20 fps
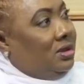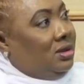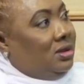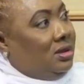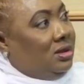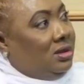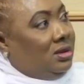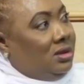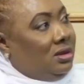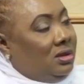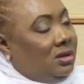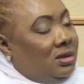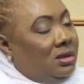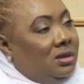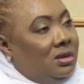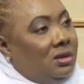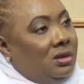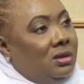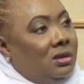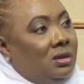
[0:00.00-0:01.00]

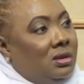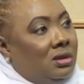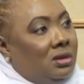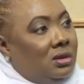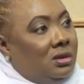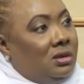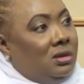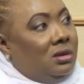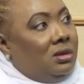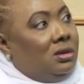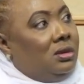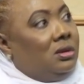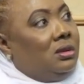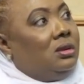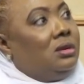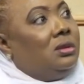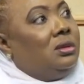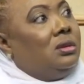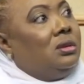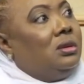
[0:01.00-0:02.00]

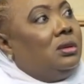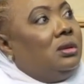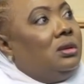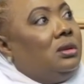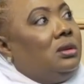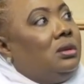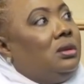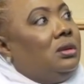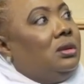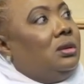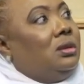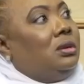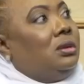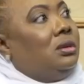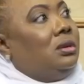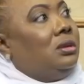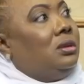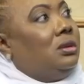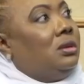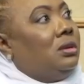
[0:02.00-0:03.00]

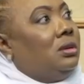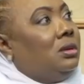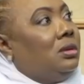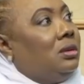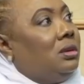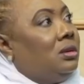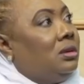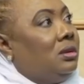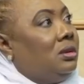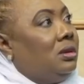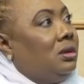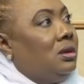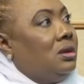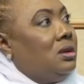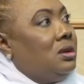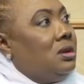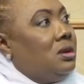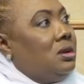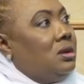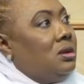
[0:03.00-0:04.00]

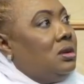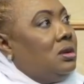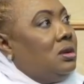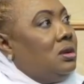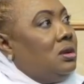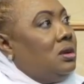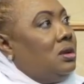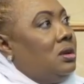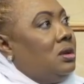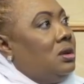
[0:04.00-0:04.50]
(no one is talking)